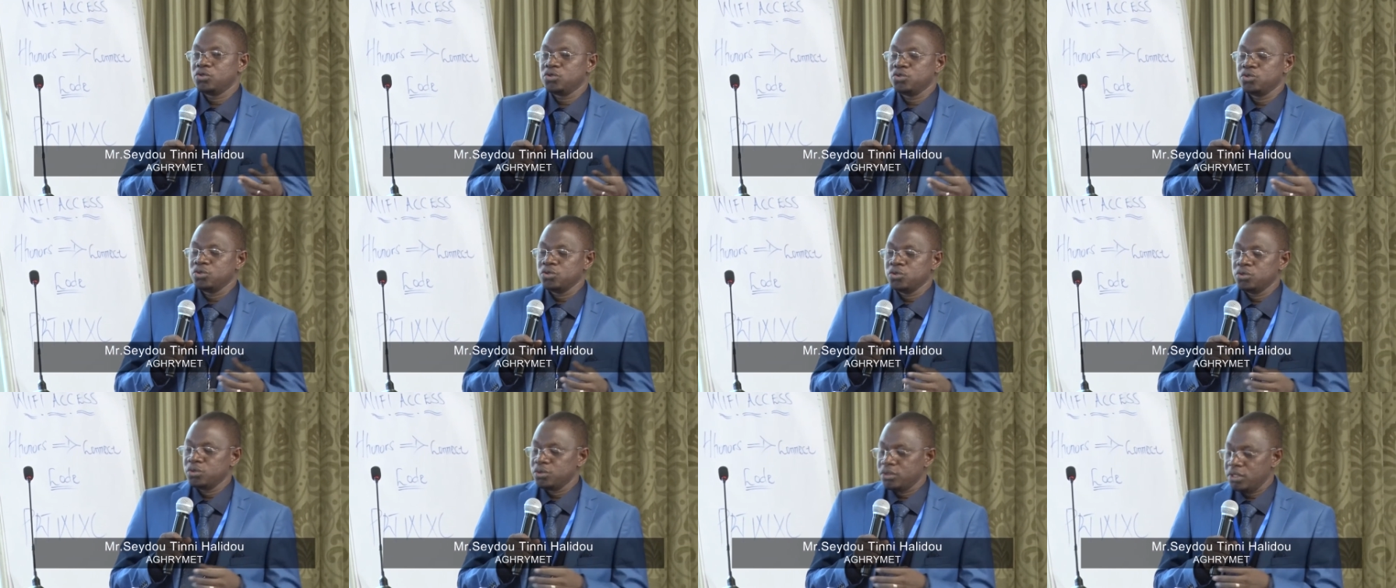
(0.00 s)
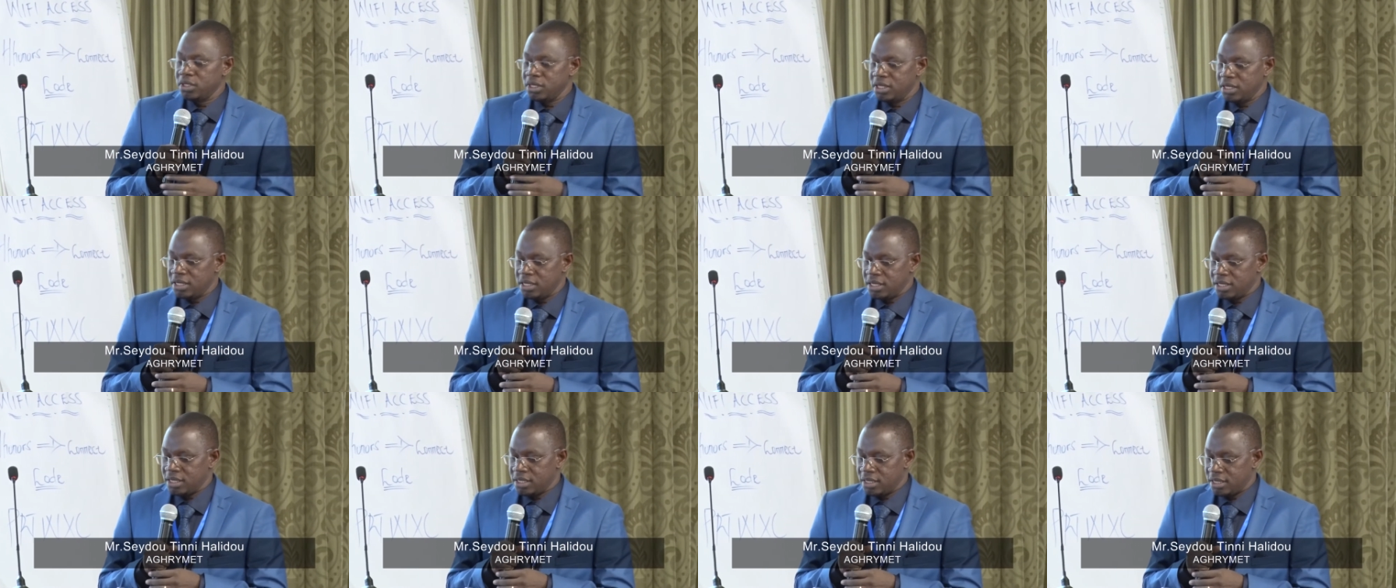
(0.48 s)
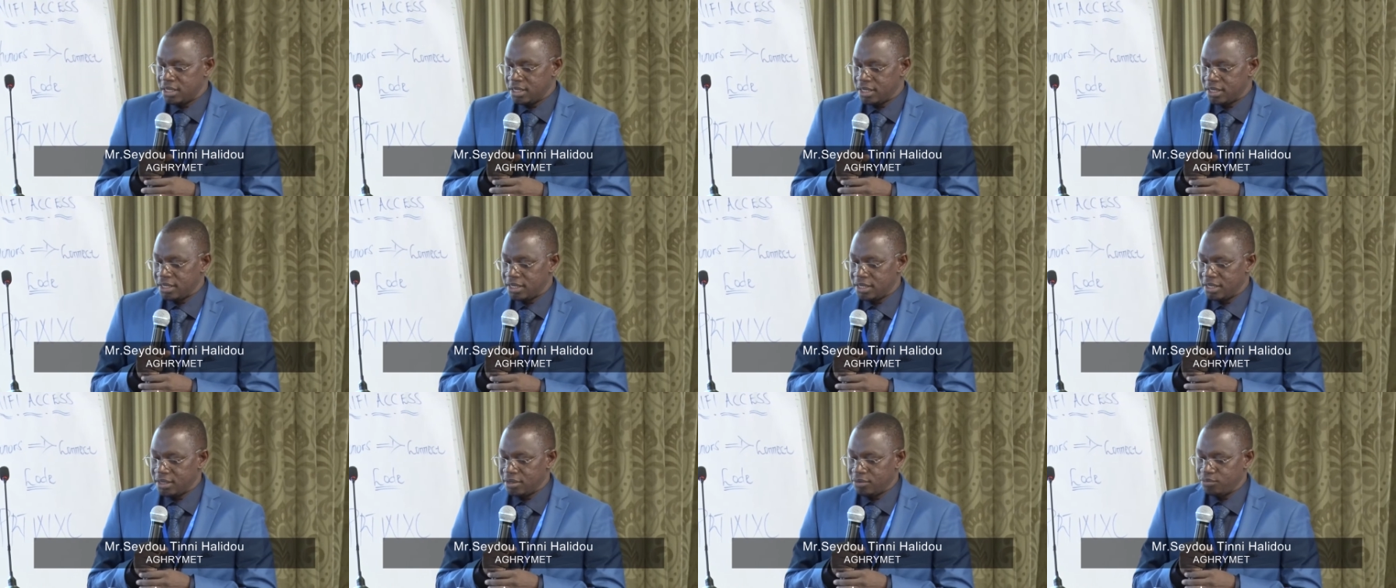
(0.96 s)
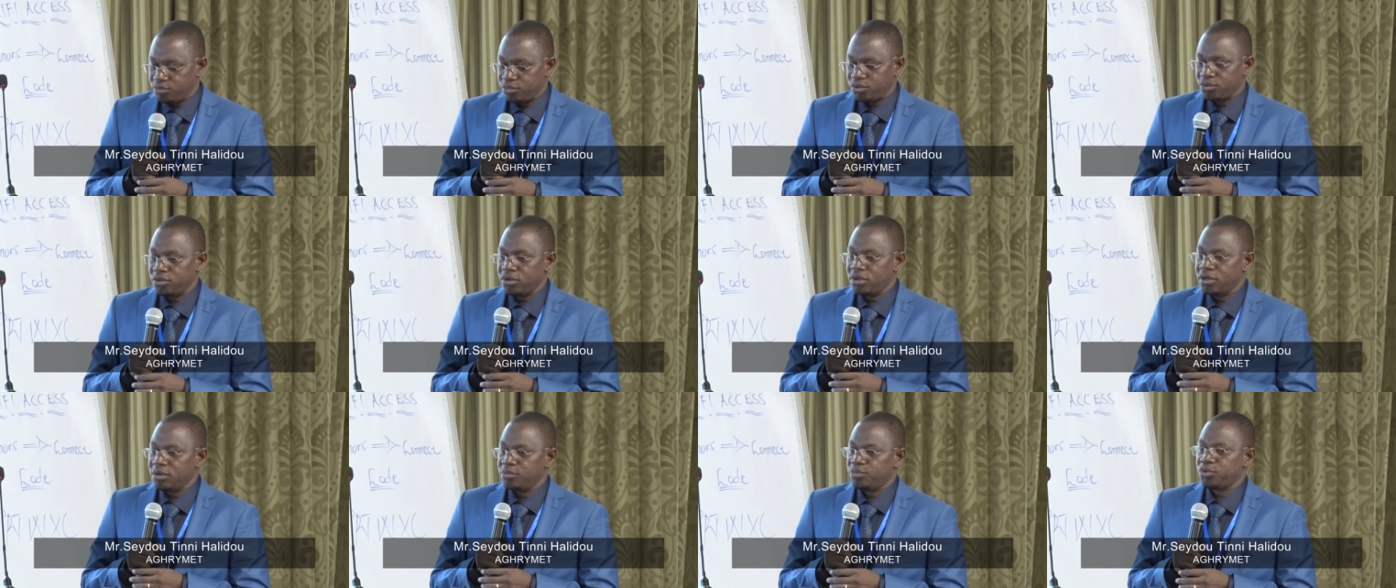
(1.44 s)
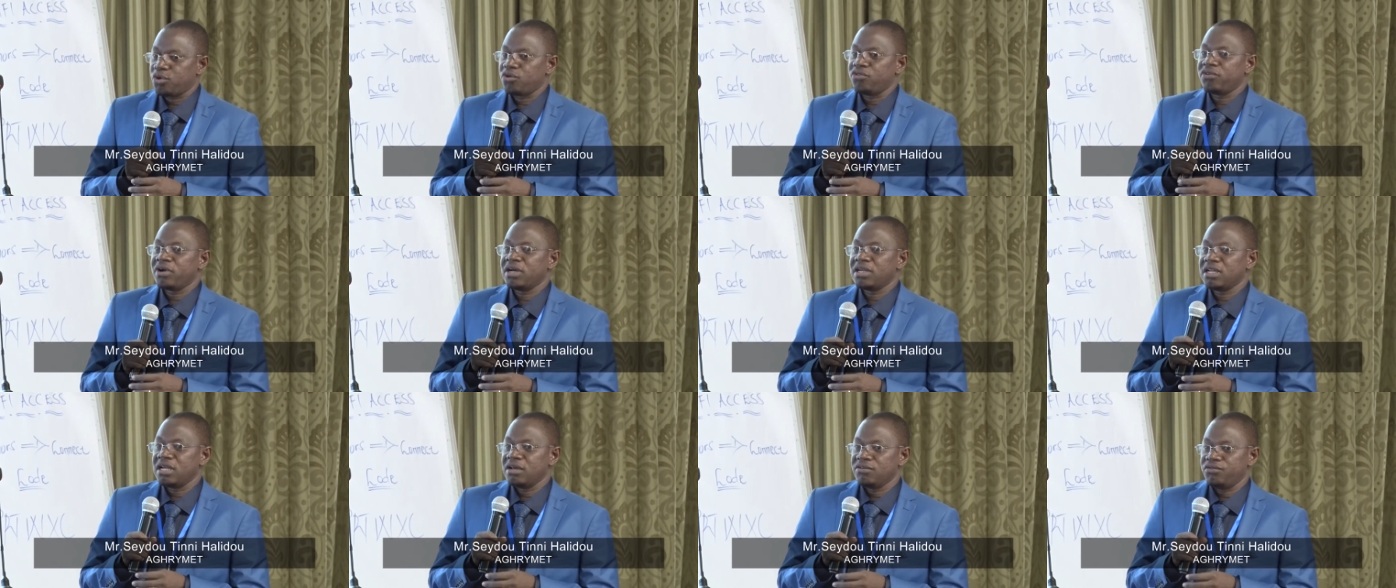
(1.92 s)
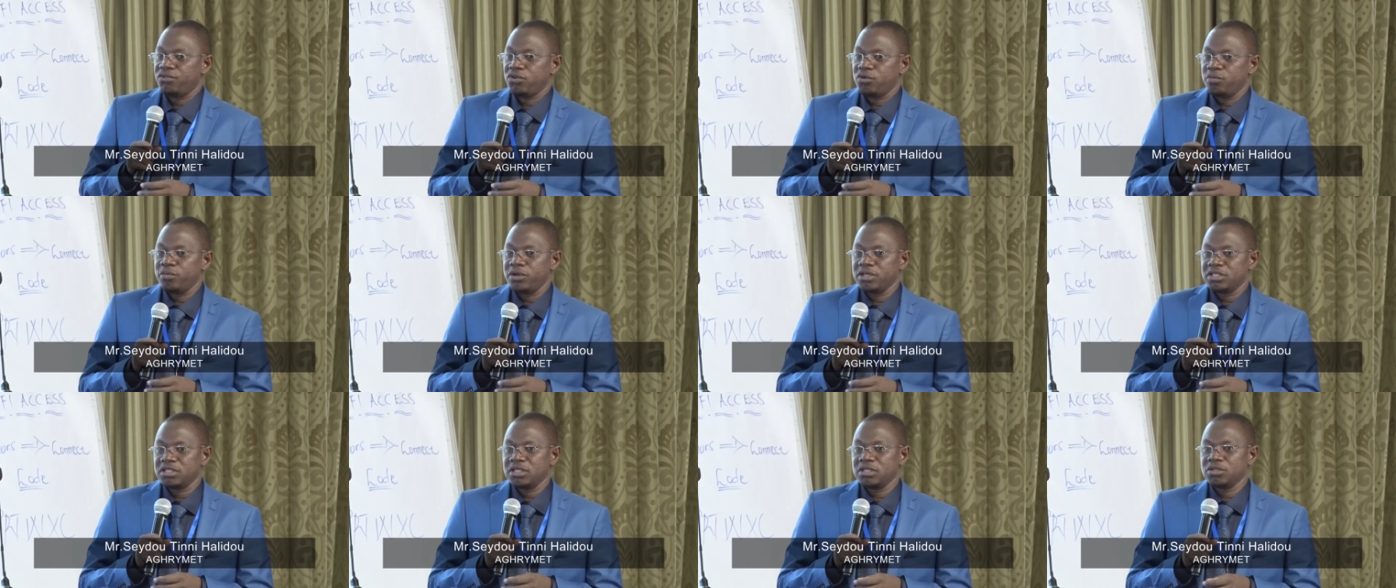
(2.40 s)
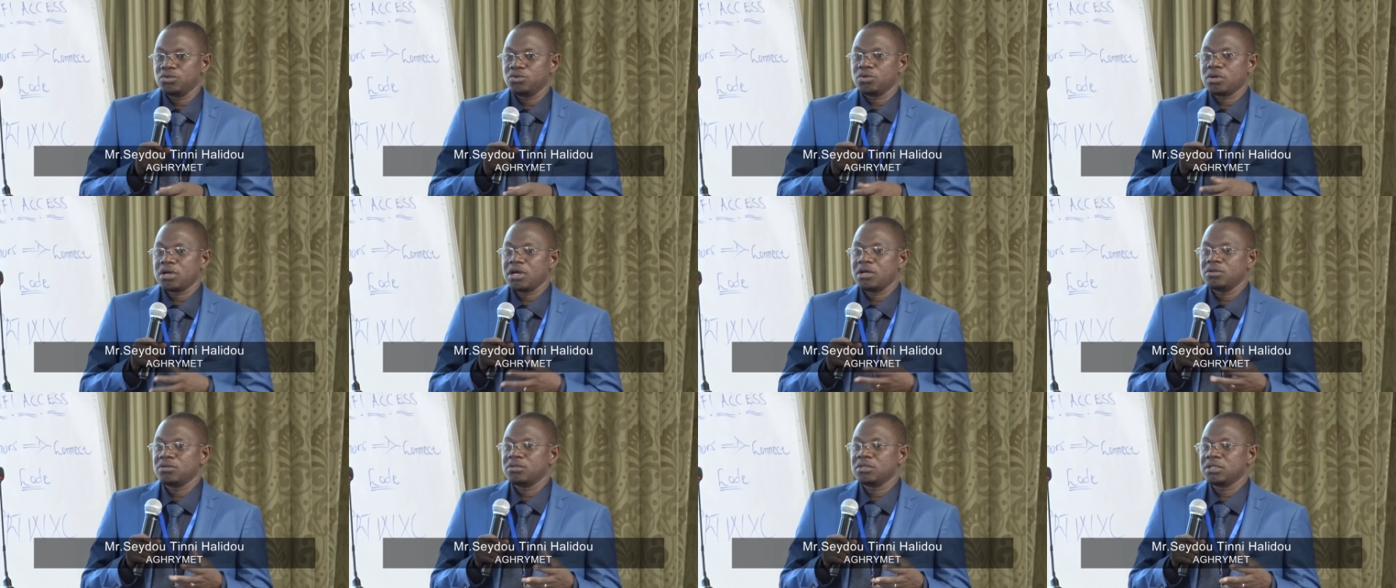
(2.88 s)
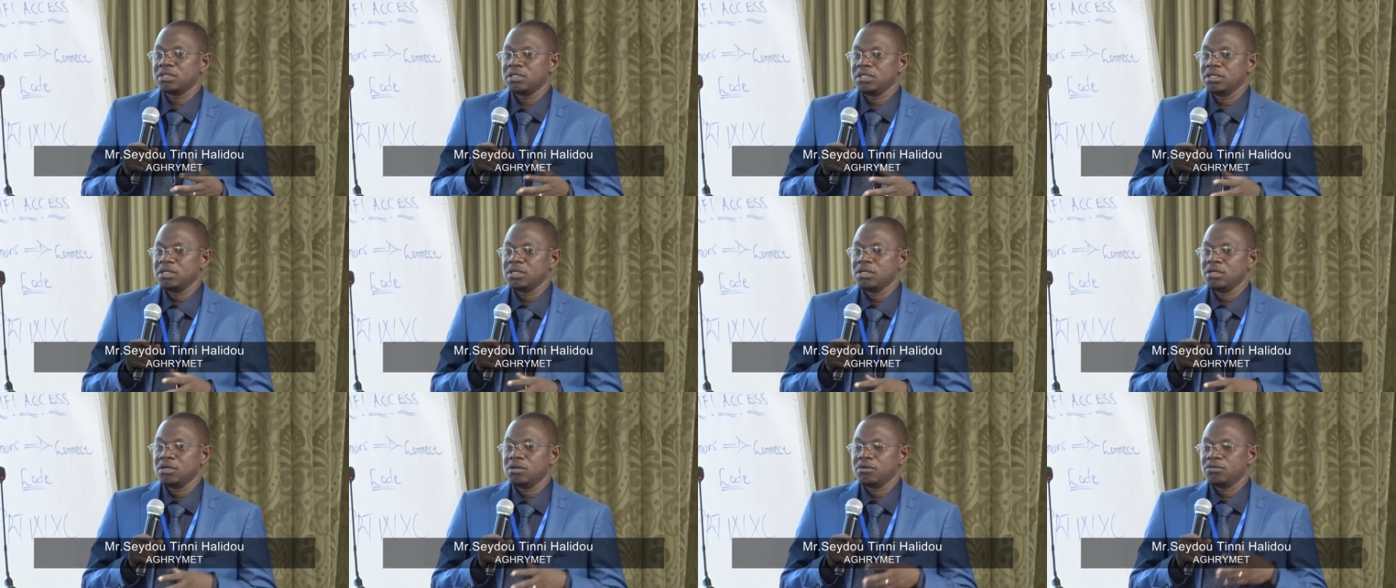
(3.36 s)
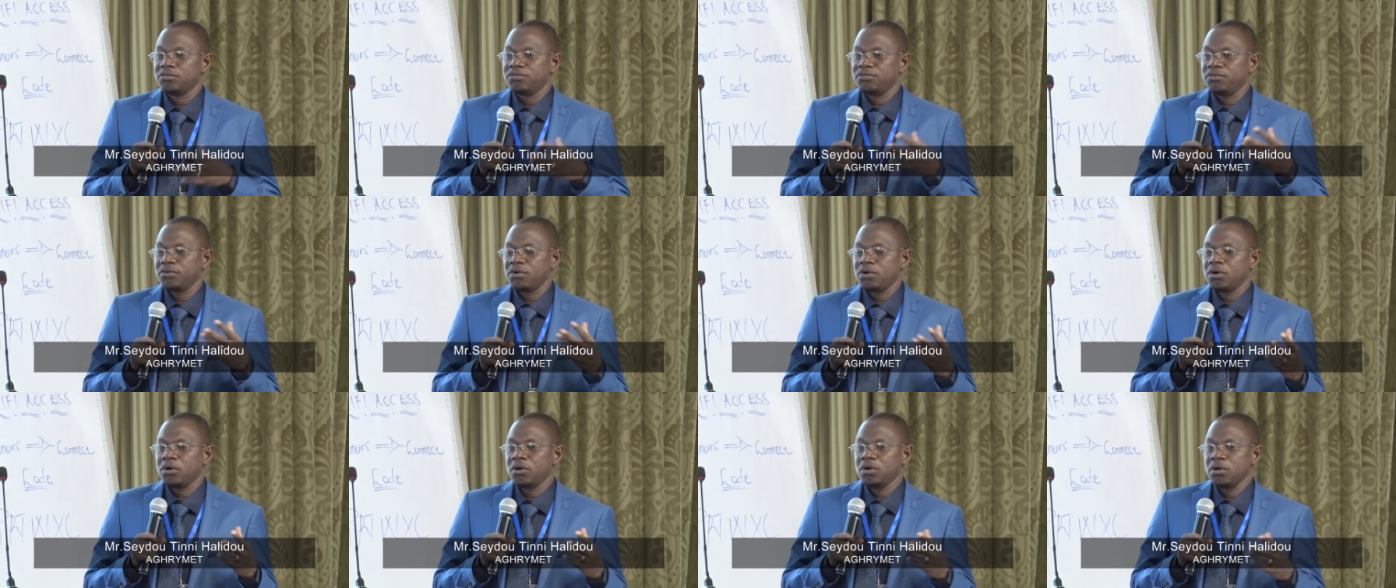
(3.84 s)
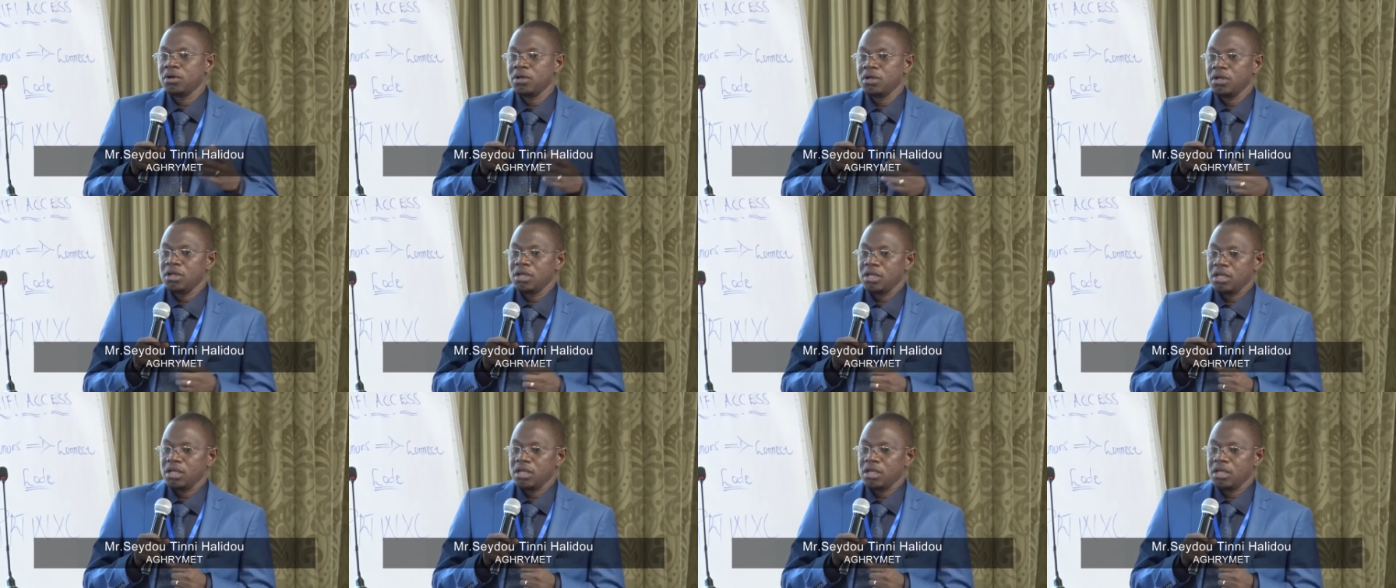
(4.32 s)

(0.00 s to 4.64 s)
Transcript: to uh, provide information to country for